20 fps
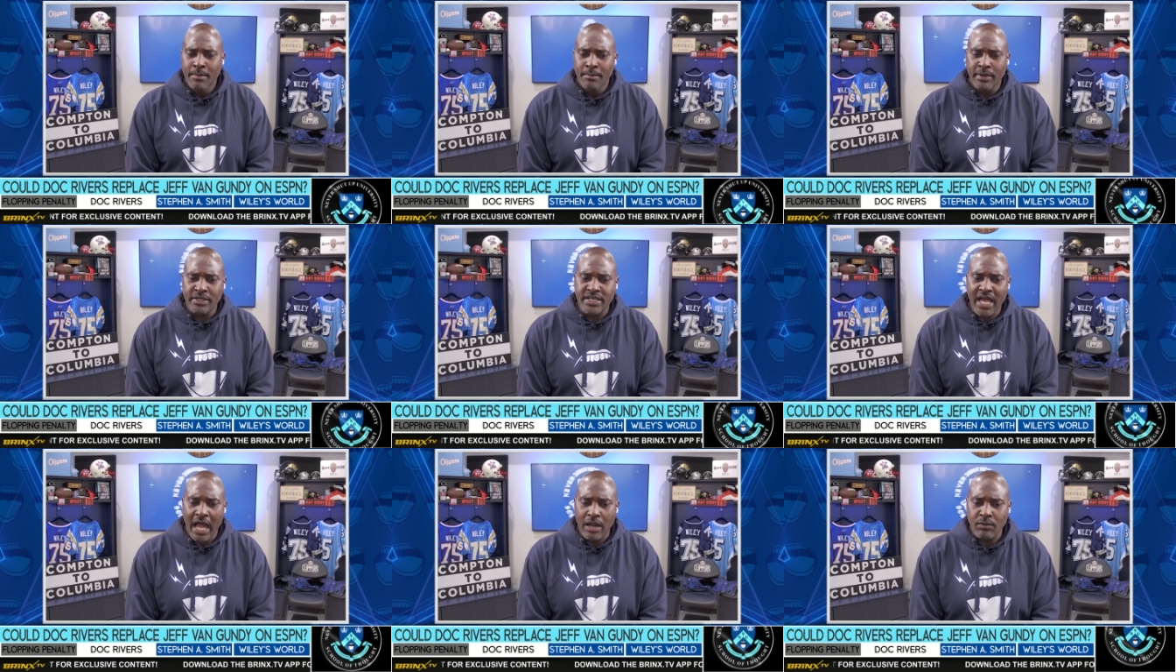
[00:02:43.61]

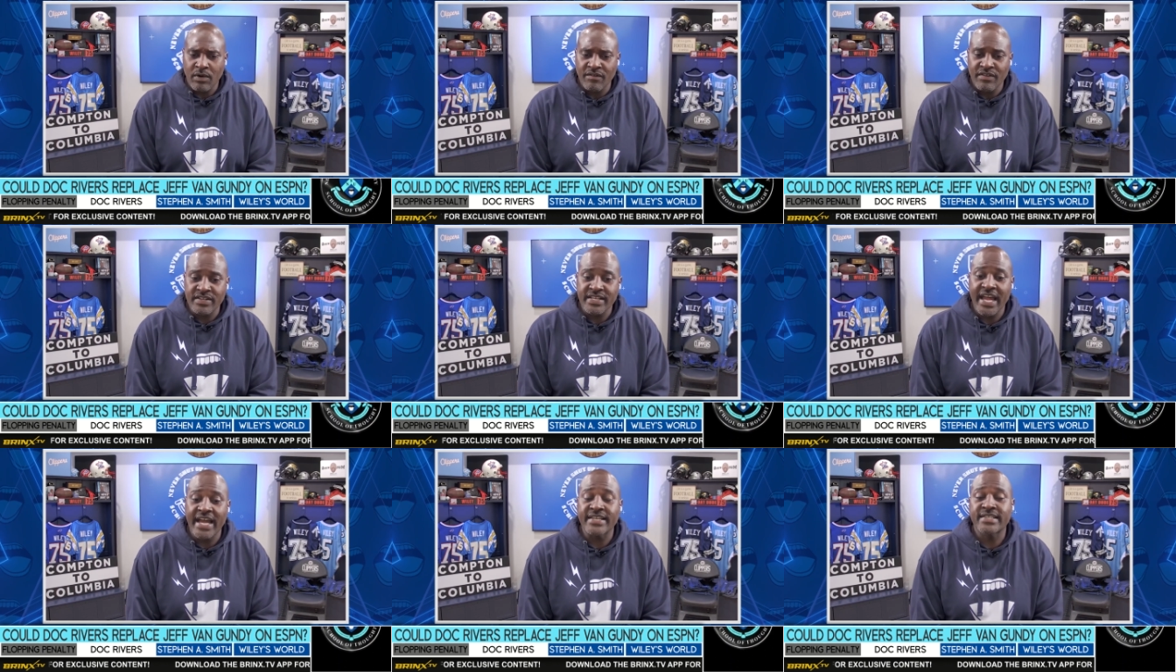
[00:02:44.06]
but Doc
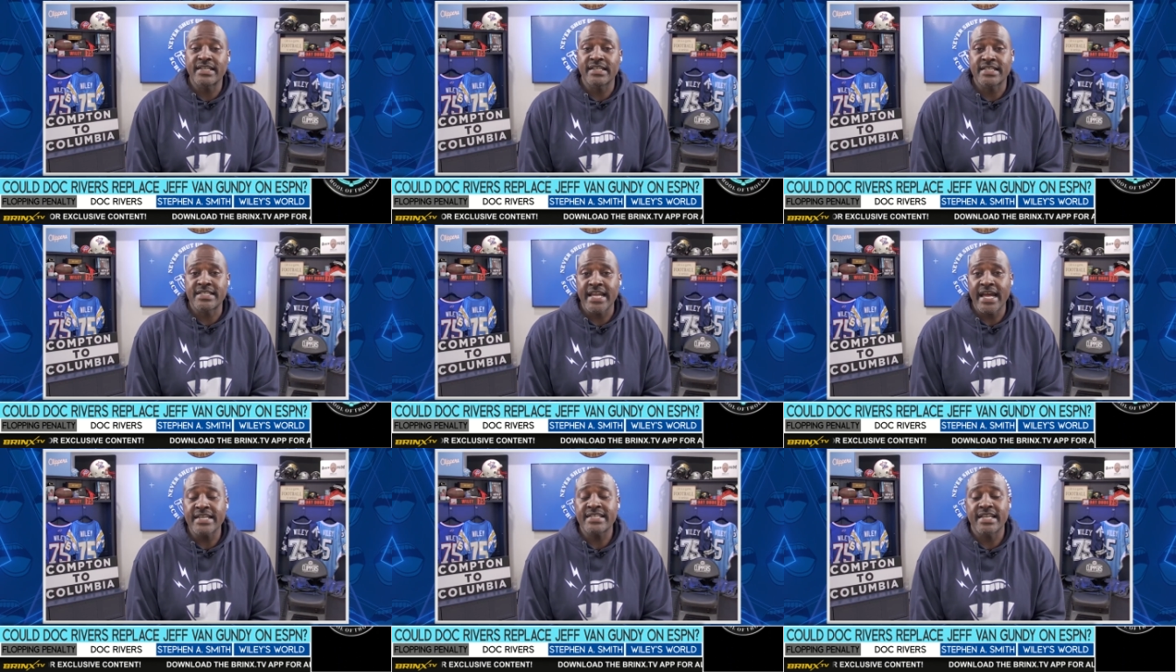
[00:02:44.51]
Rivers had
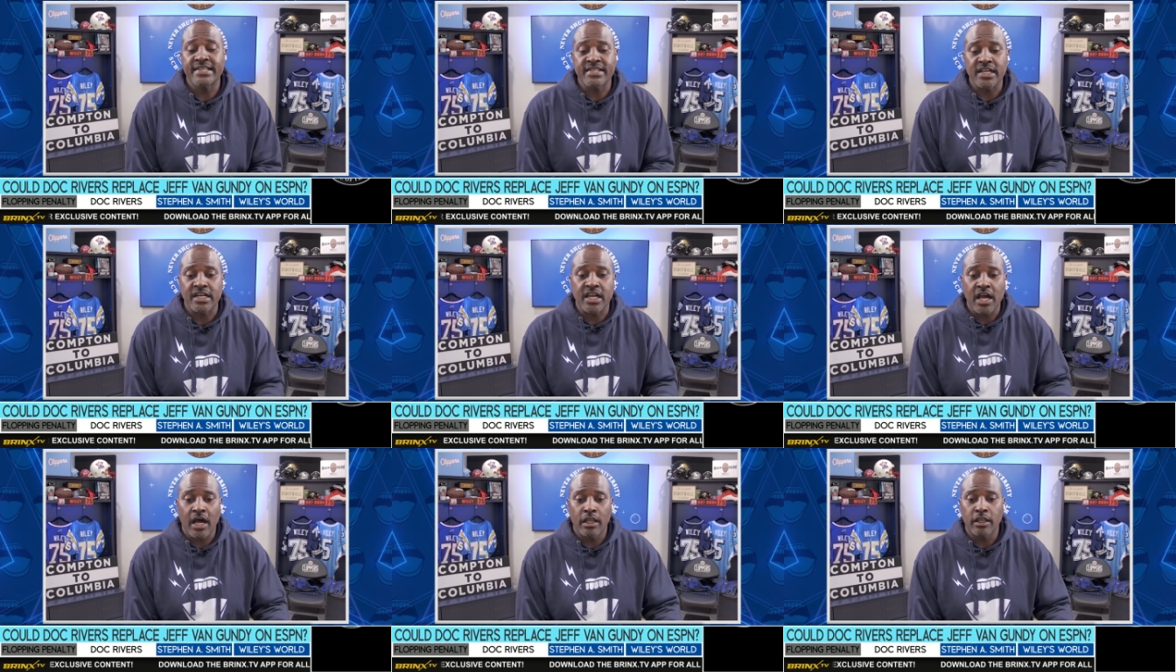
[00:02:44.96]
success
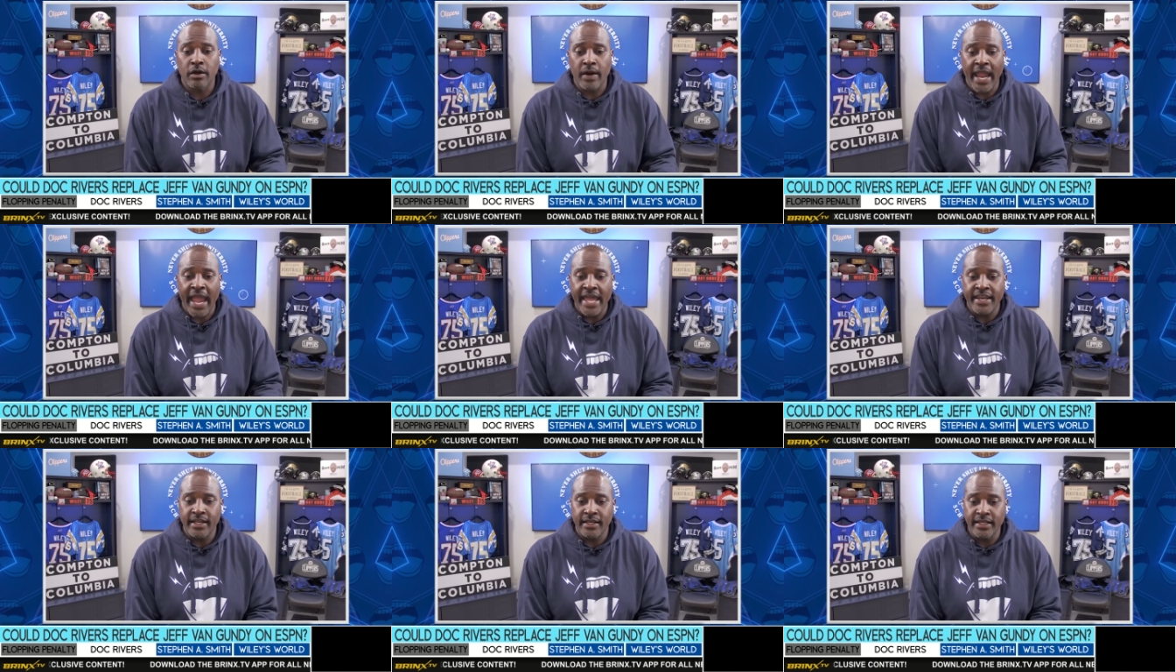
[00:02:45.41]
as a
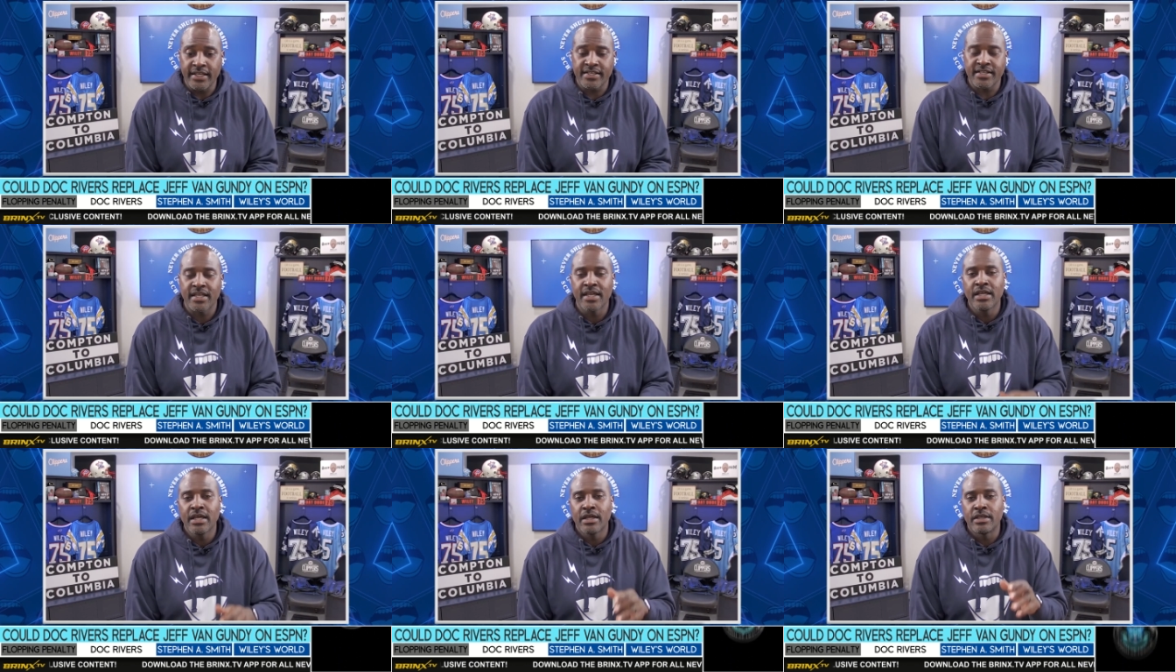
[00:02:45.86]
color
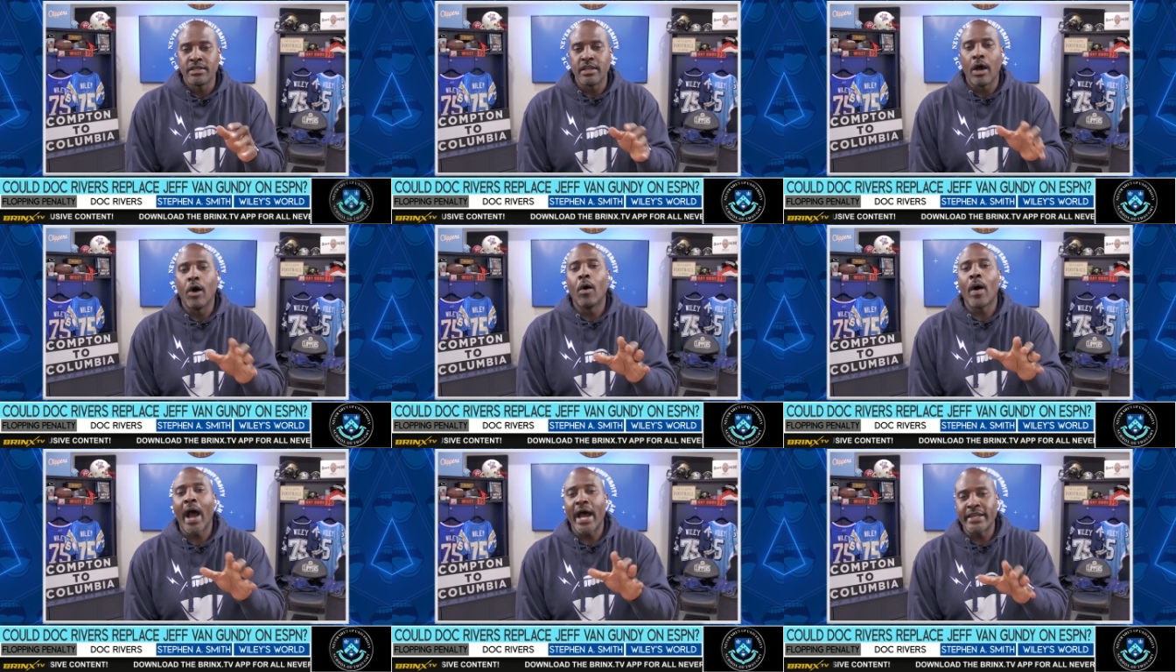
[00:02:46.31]
analyst
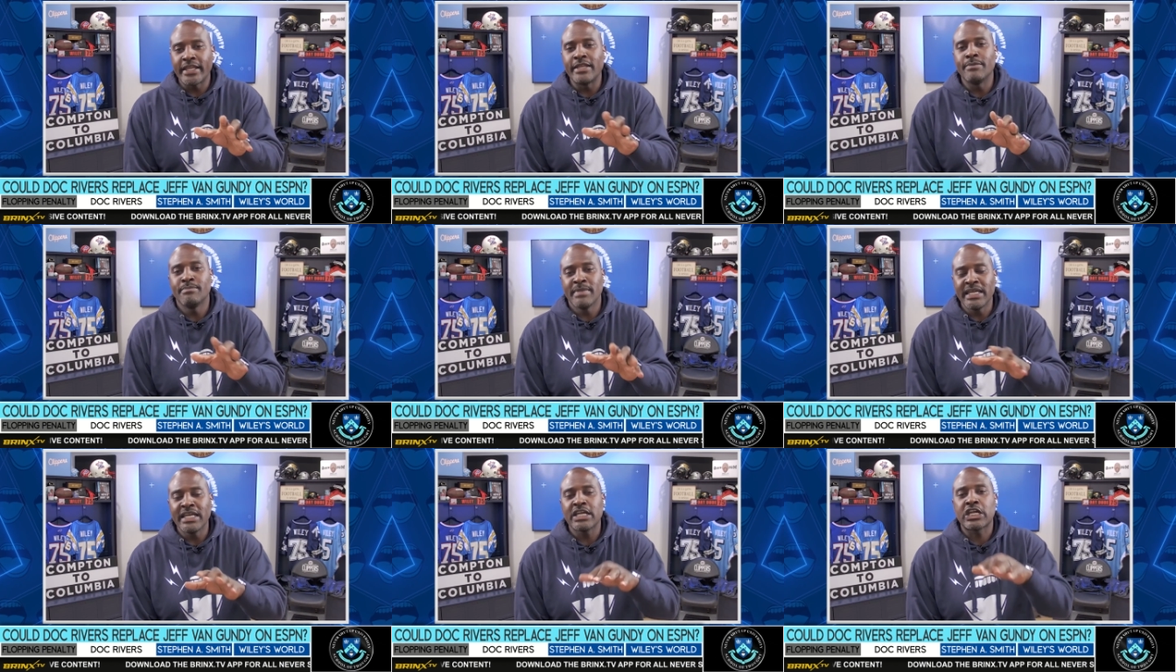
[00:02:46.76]
no, I
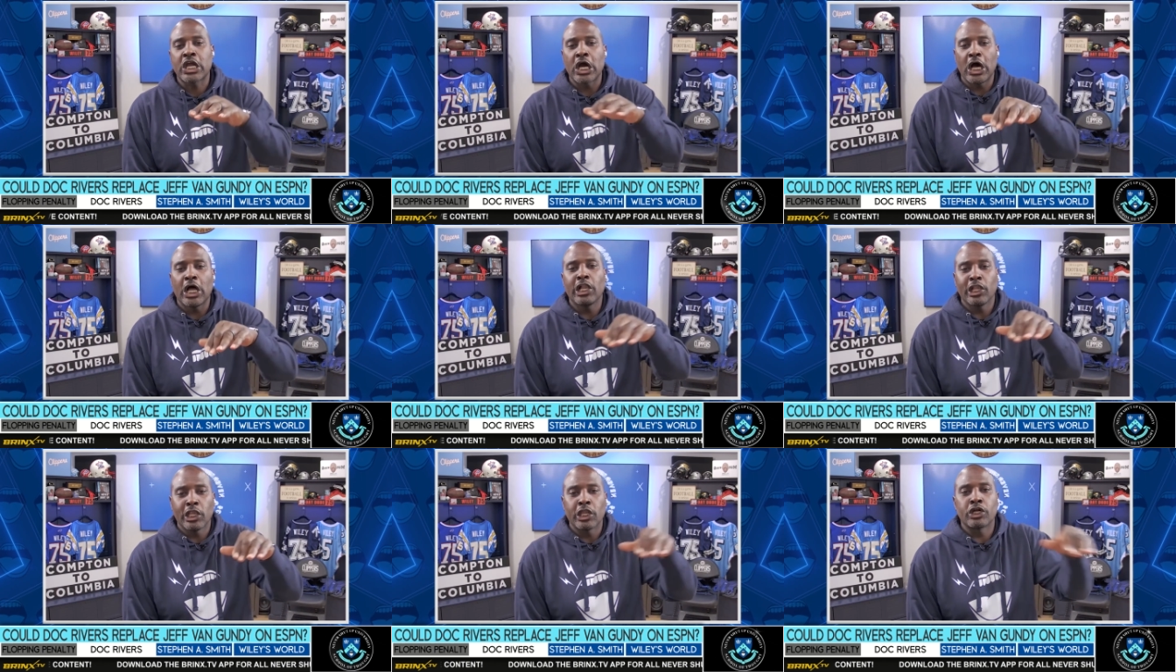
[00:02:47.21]
didn't mean
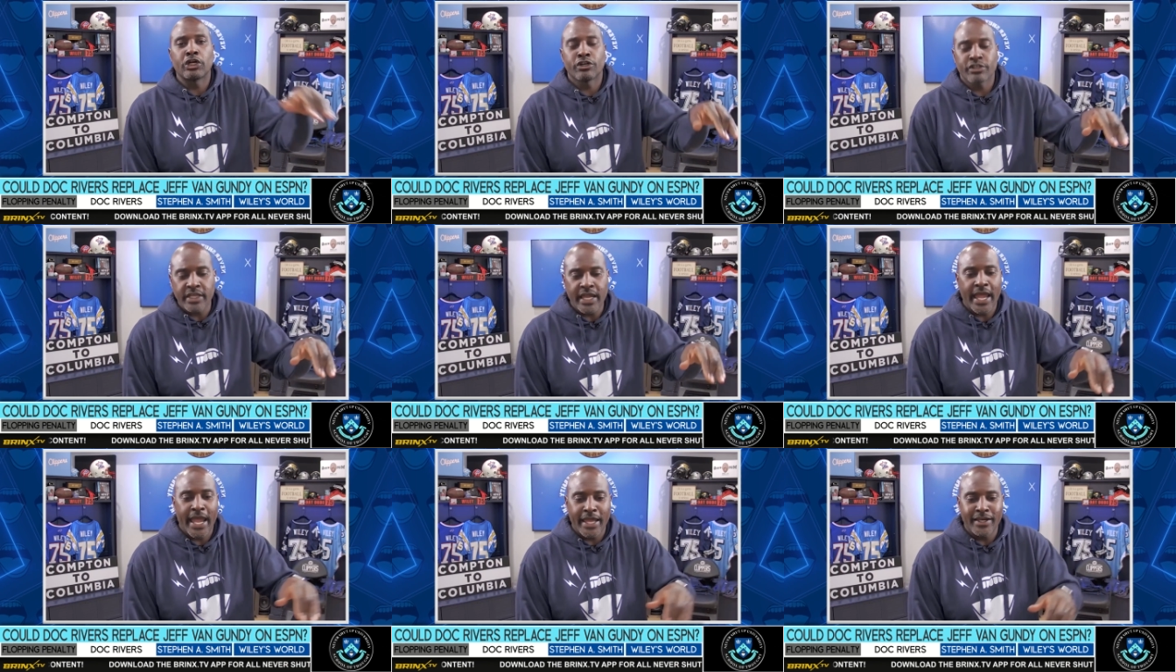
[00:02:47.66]

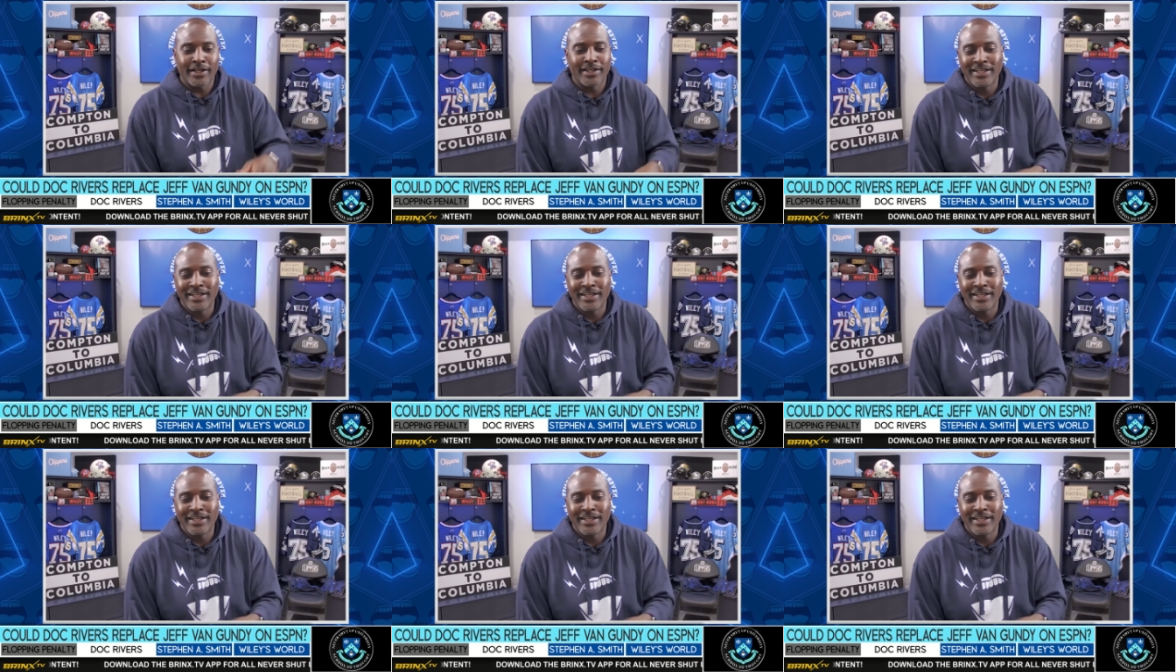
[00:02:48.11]
colored And